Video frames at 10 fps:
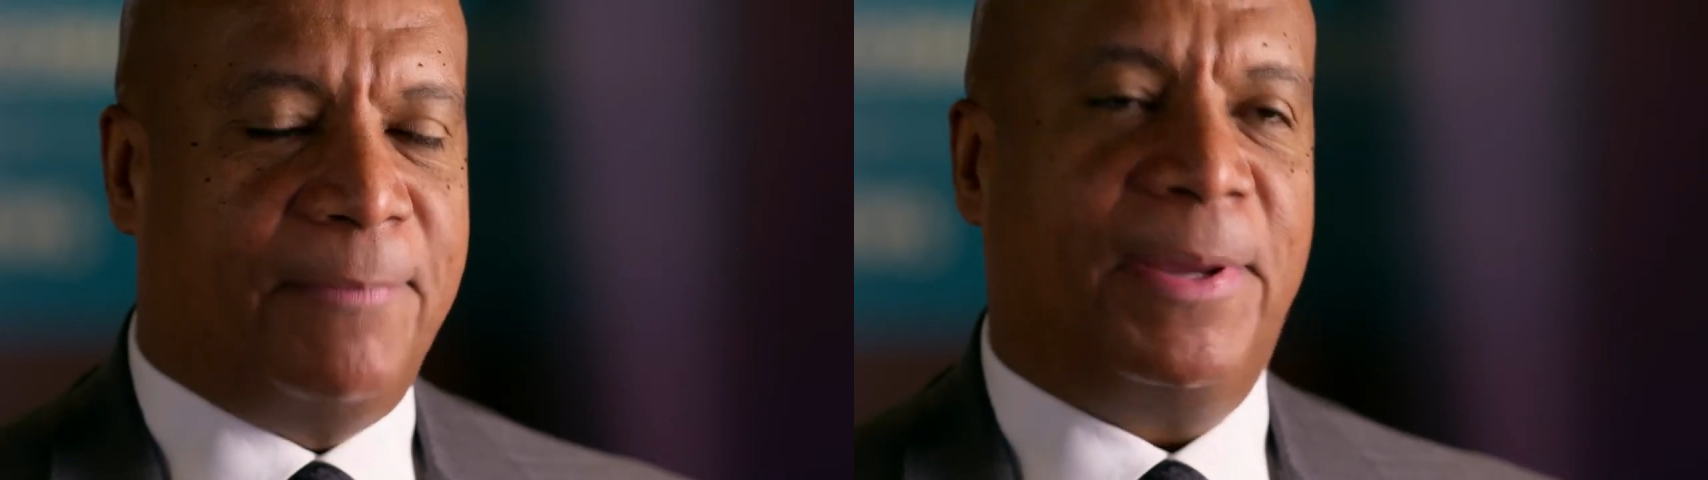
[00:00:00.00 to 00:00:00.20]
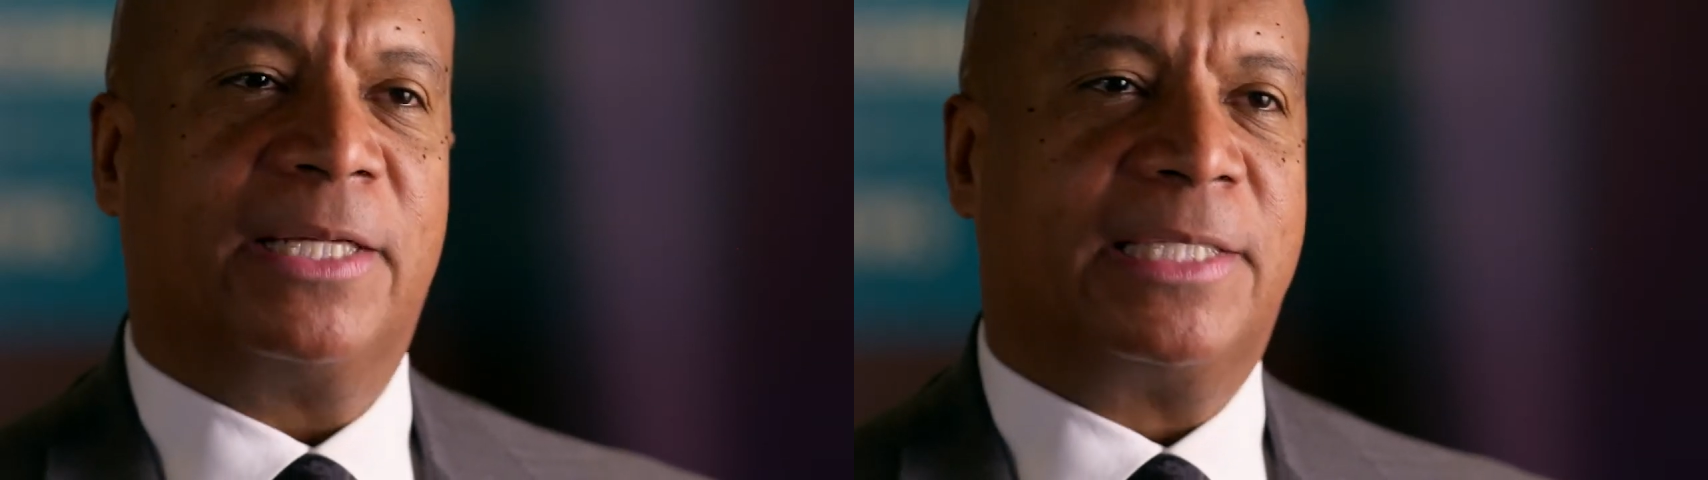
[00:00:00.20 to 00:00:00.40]
The
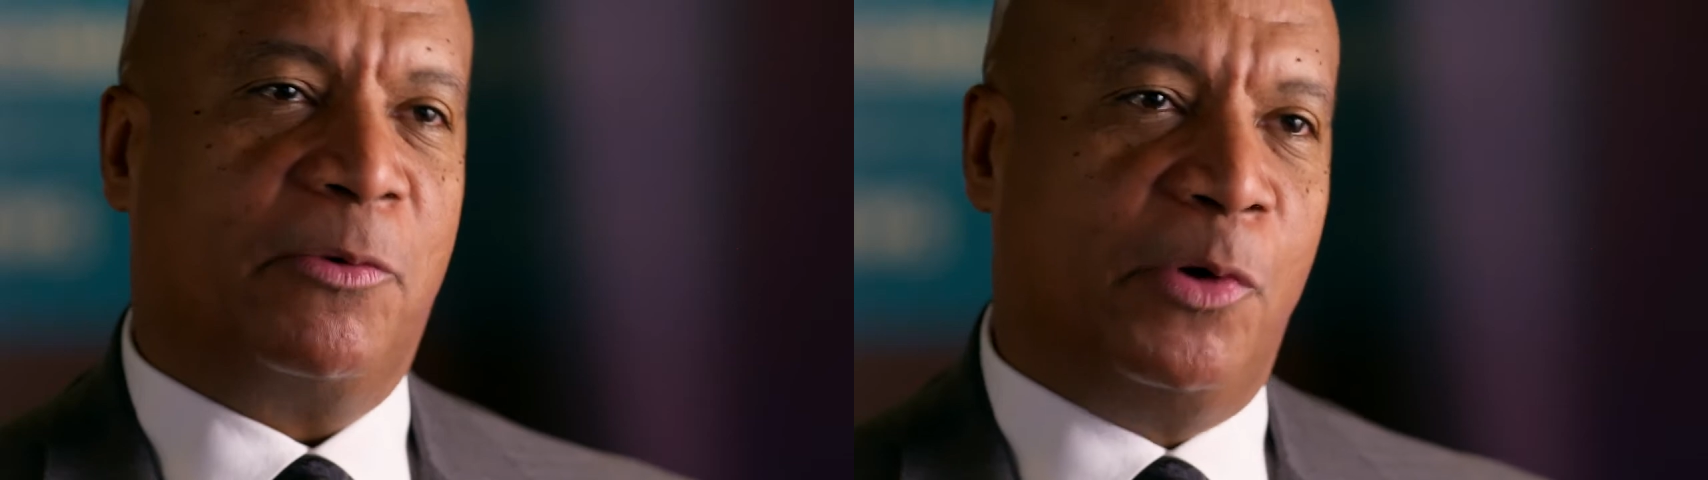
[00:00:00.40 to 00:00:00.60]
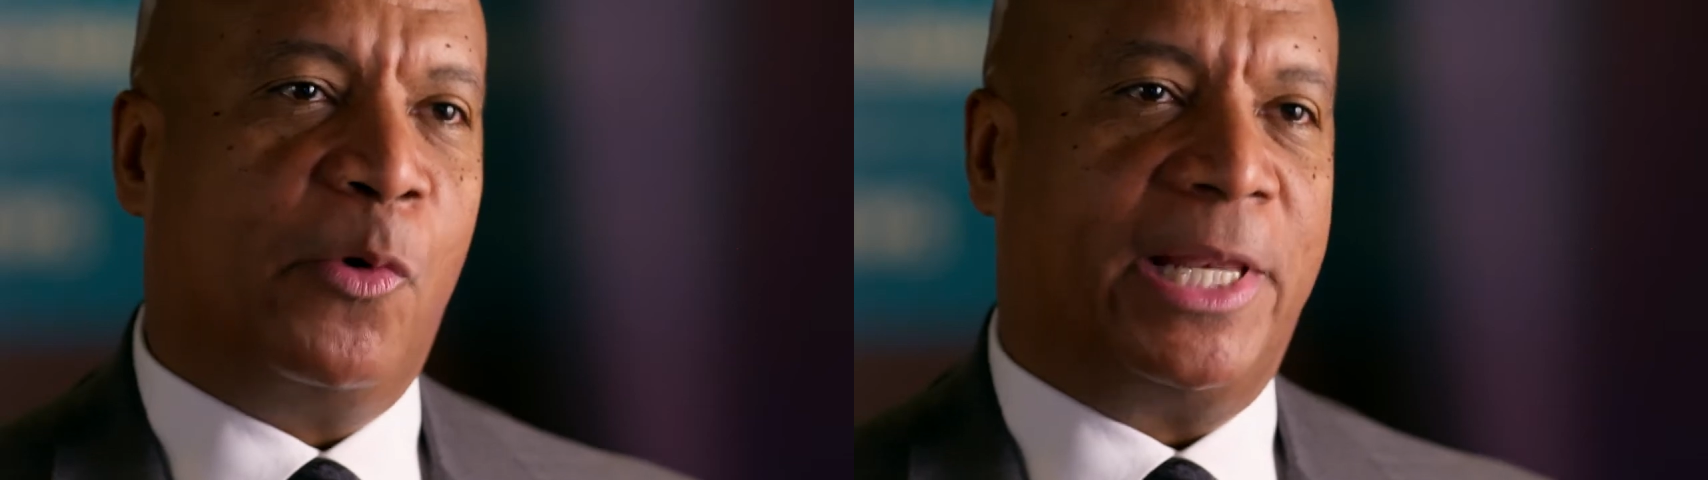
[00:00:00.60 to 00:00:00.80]
biggest thing,
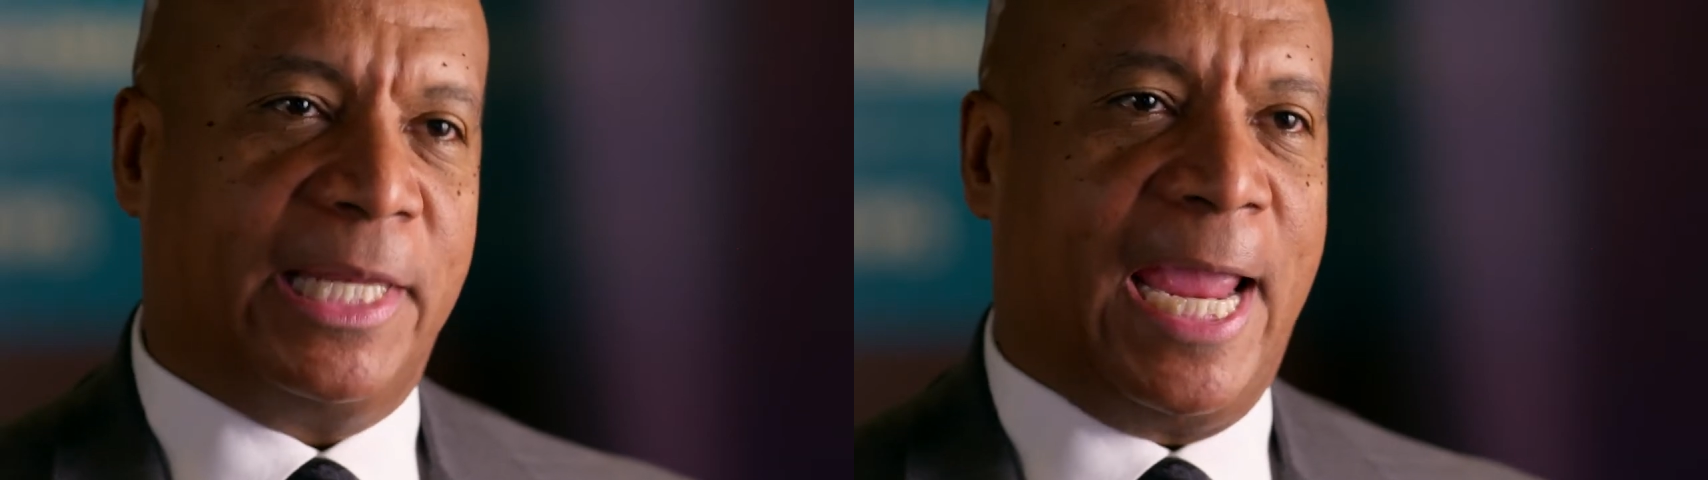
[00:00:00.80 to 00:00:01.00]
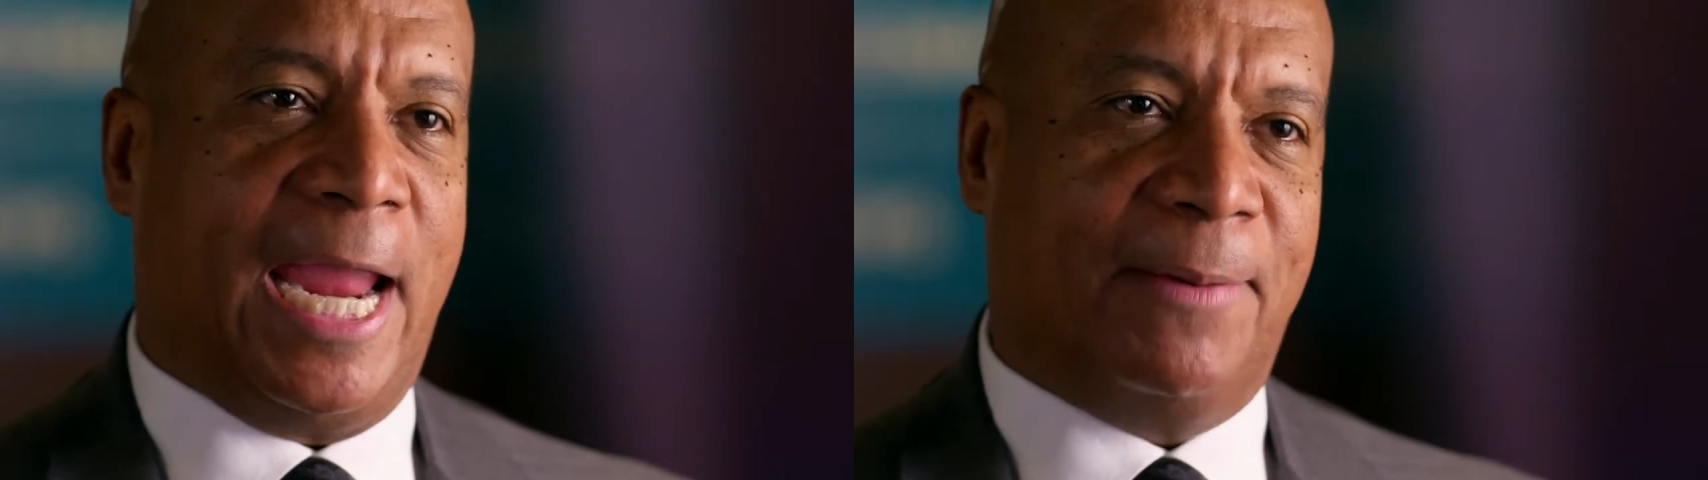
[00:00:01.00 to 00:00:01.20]
we won the
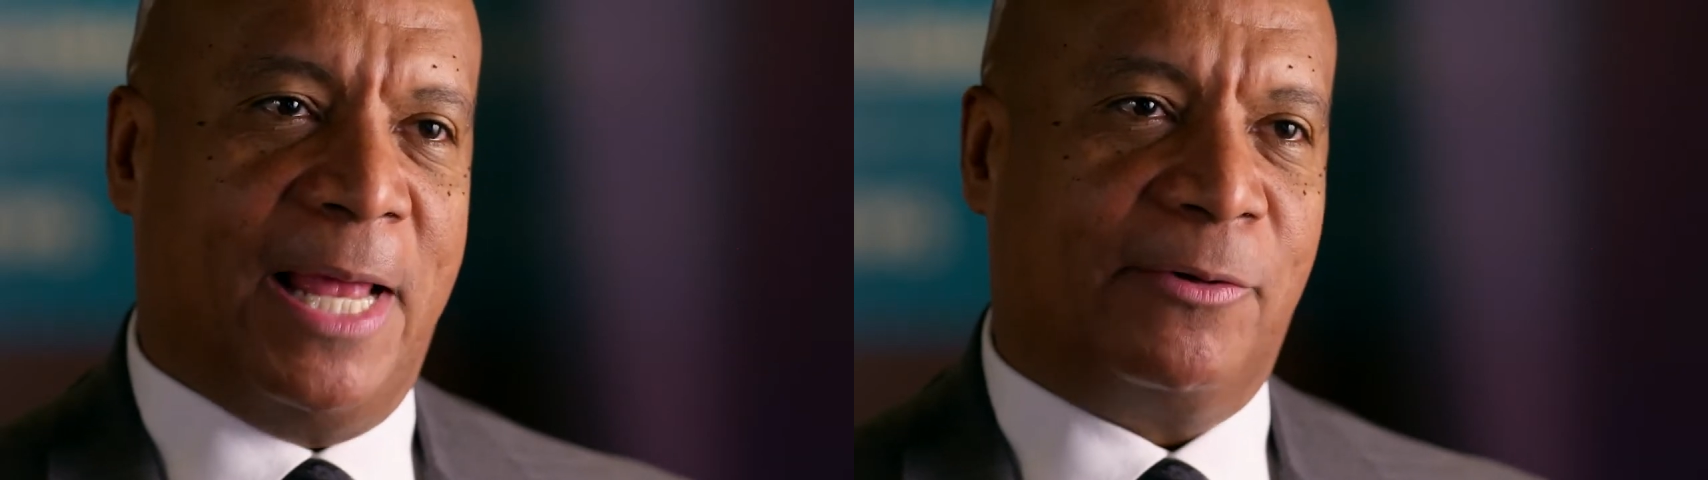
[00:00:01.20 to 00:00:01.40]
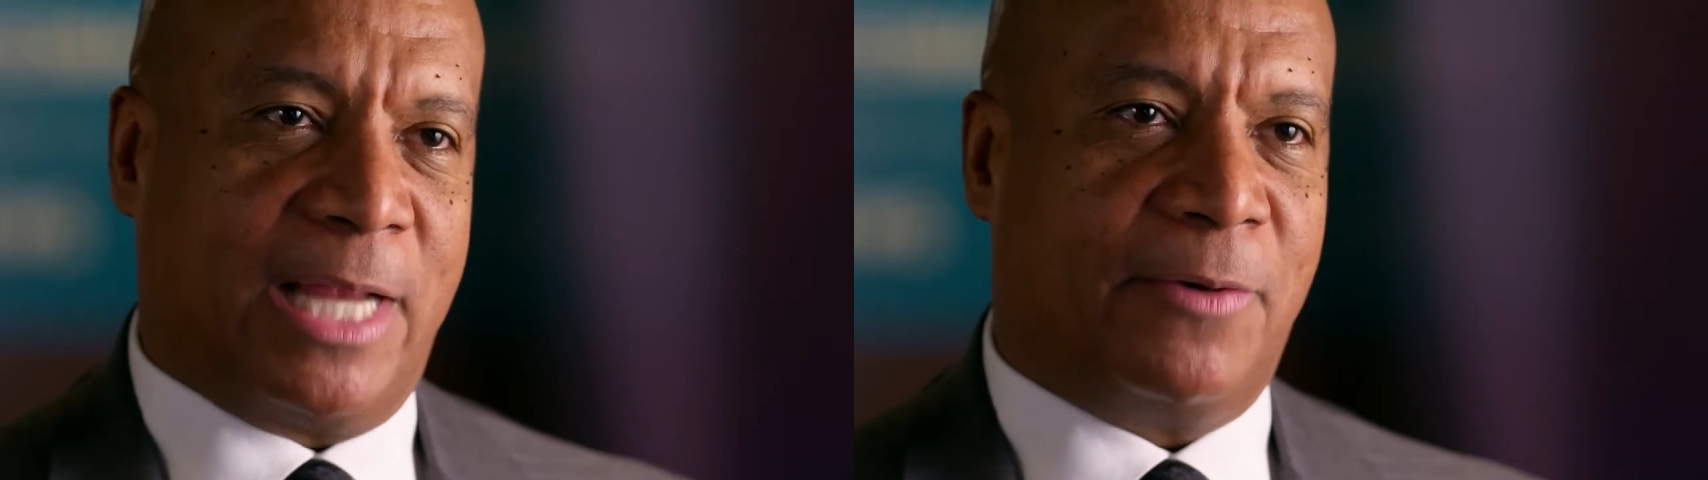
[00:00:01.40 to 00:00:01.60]
game, and
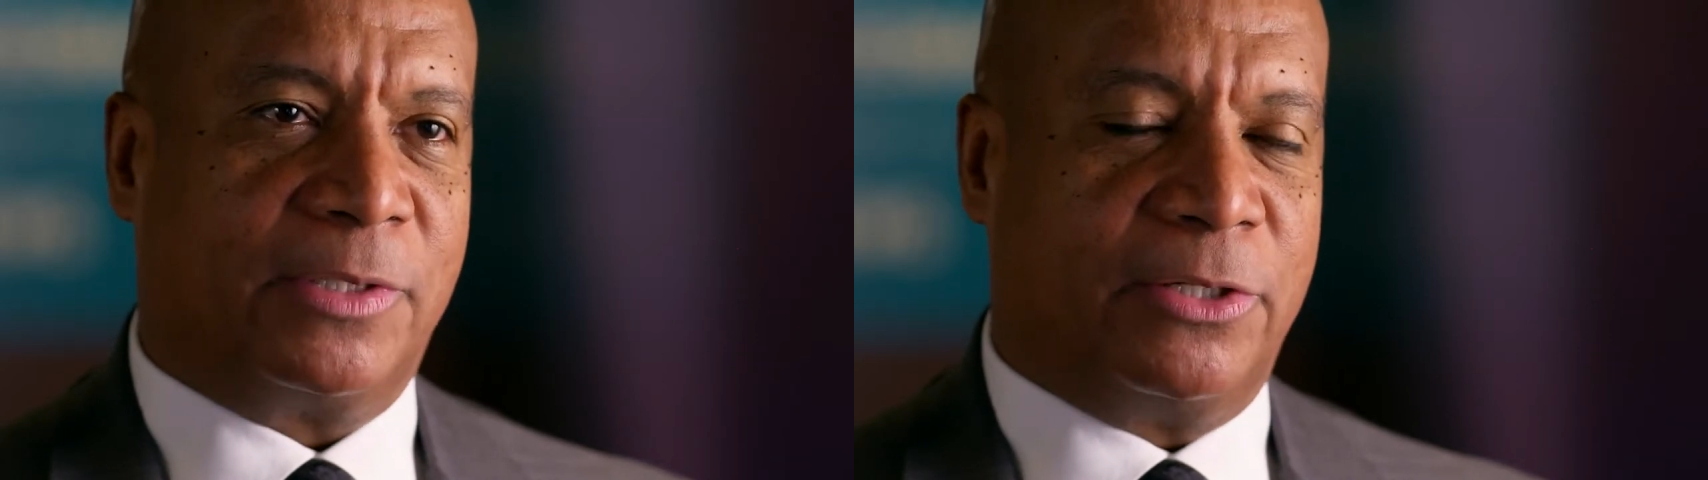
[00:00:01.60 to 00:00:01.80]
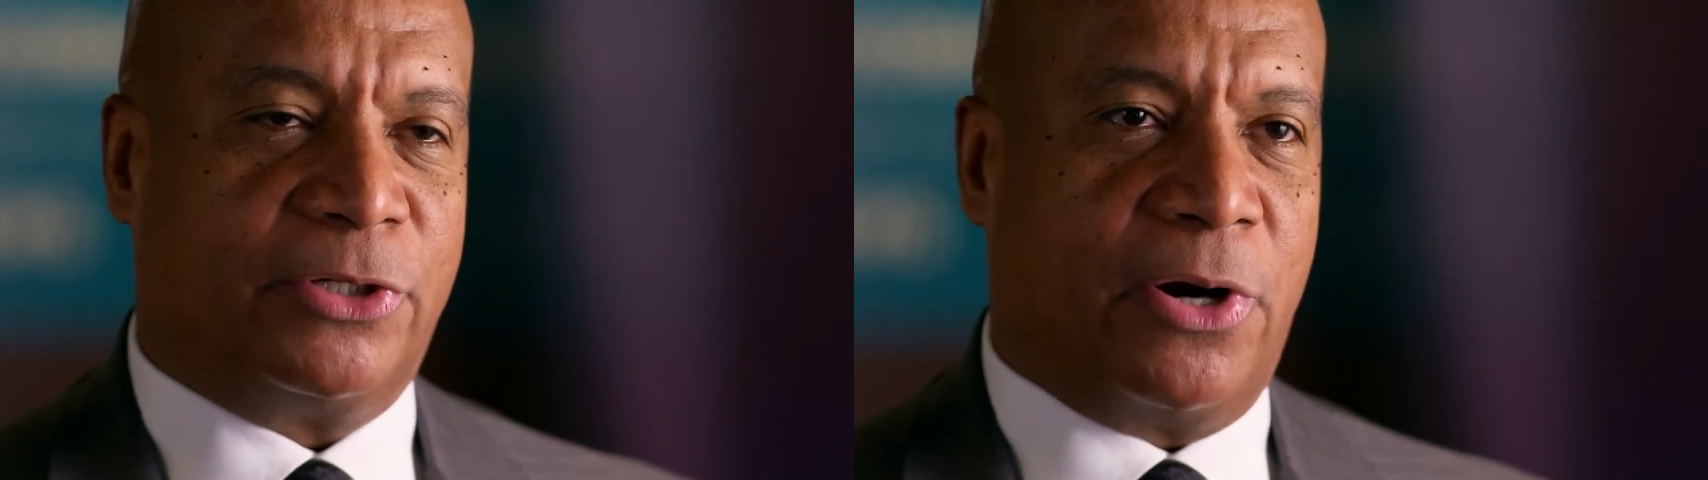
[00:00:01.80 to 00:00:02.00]
that was I was
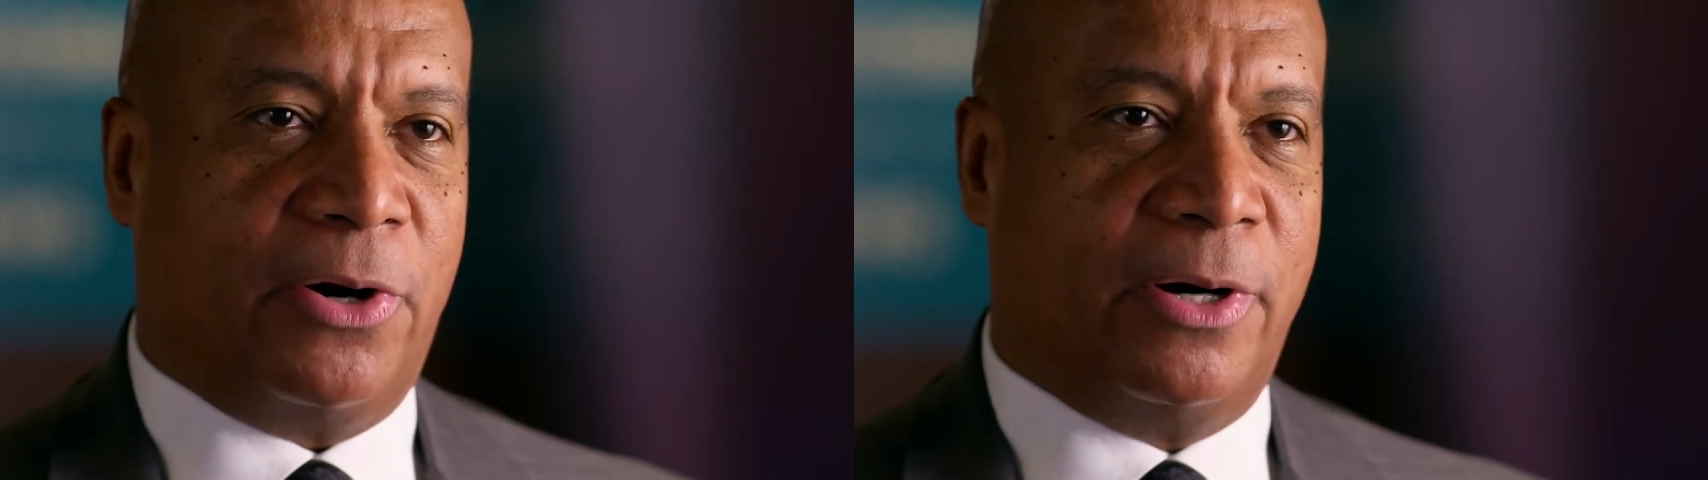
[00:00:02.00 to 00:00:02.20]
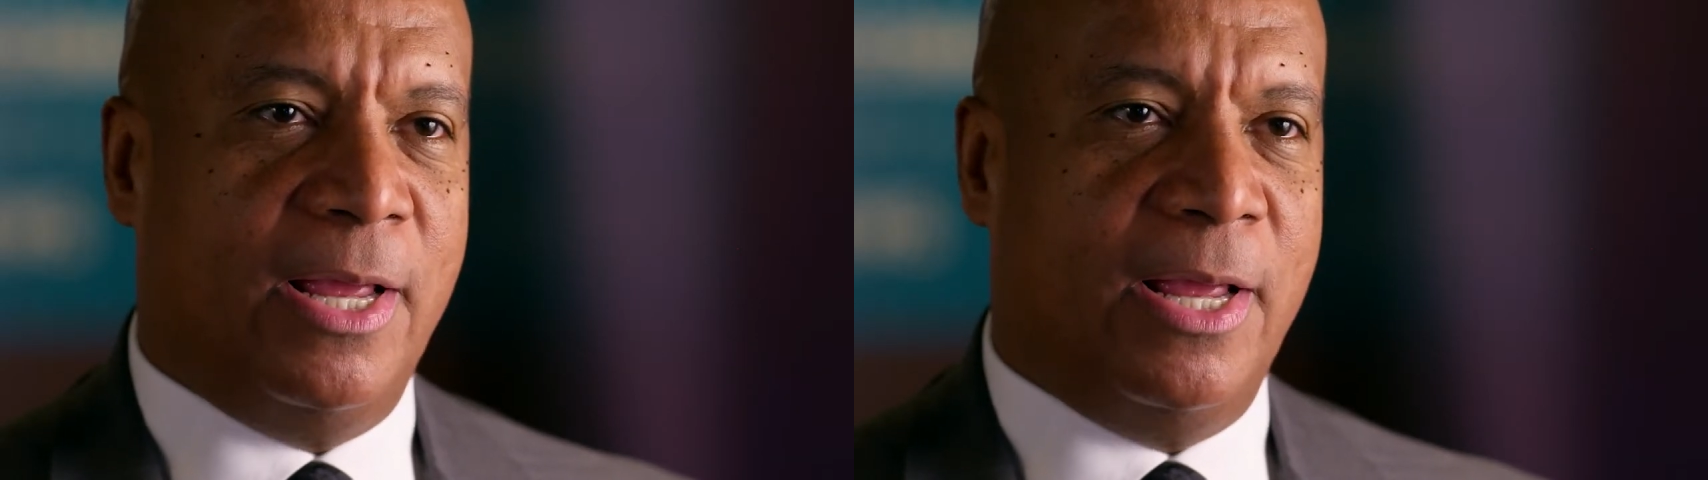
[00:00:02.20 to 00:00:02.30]
concerned.